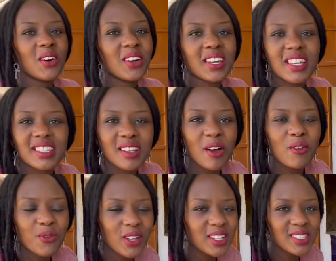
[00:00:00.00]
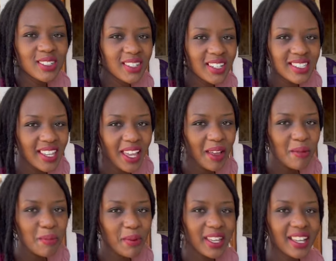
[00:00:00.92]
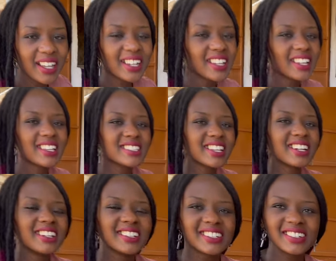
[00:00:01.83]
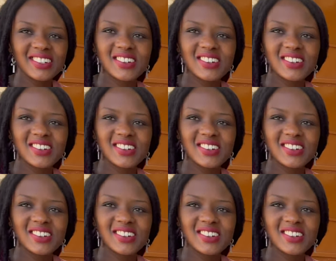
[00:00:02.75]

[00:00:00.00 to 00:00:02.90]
he's not a stinking pig. He's not.